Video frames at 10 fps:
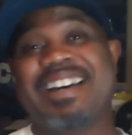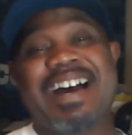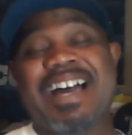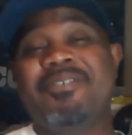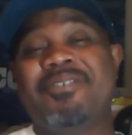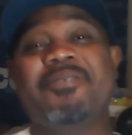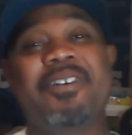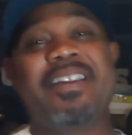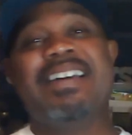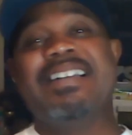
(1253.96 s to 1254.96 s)
I wouldn't
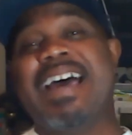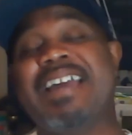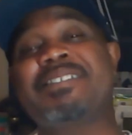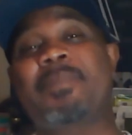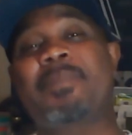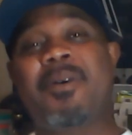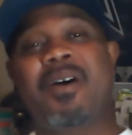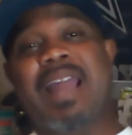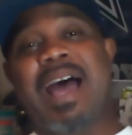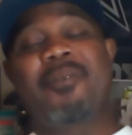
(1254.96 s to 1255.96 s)
want to. Now, that's the
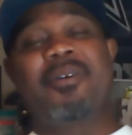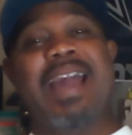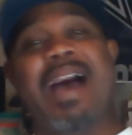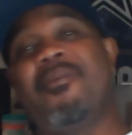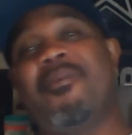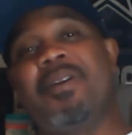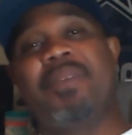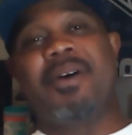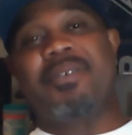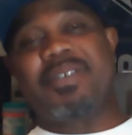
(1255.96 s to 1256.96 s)
part I would not want to
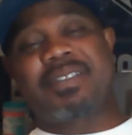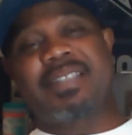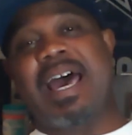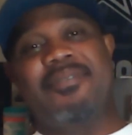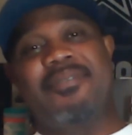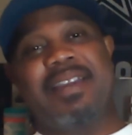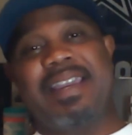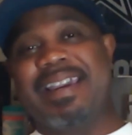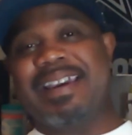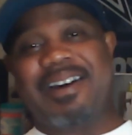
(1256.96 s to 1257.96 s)
be on the staff or the
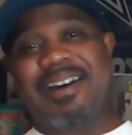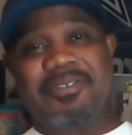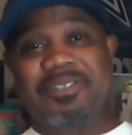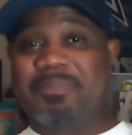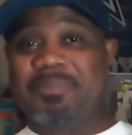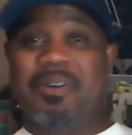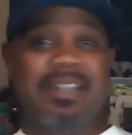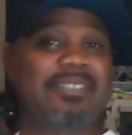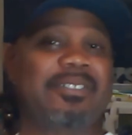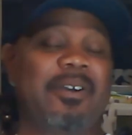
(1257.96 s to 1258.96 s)
head coach, because, boy,
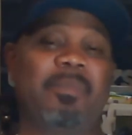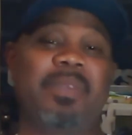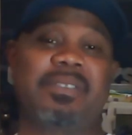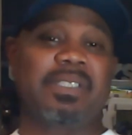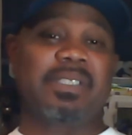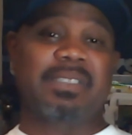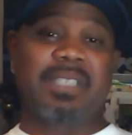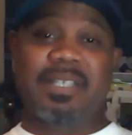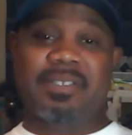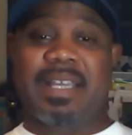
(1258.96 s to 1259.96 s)
there's going to be some
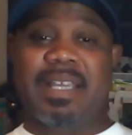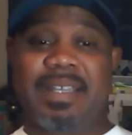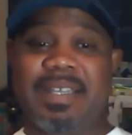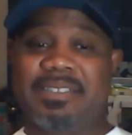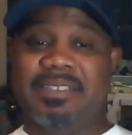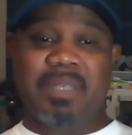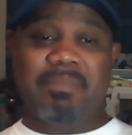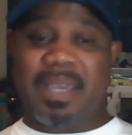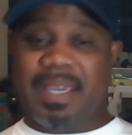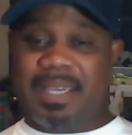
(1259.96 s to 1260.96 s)
decision that needs to be
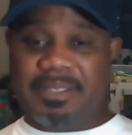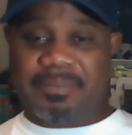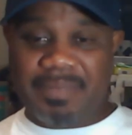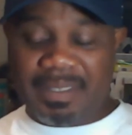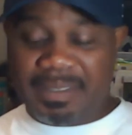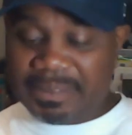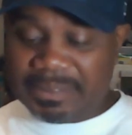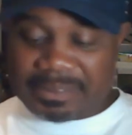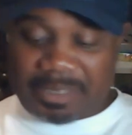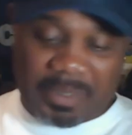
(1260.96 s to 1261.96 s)
made.
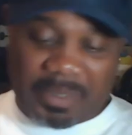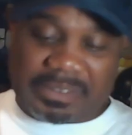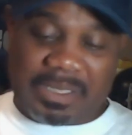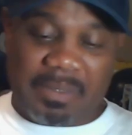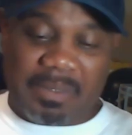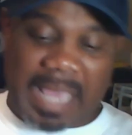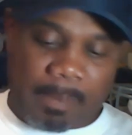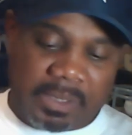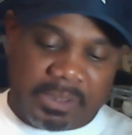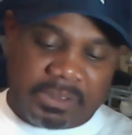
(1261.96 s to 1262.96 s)
So we'll see what happens.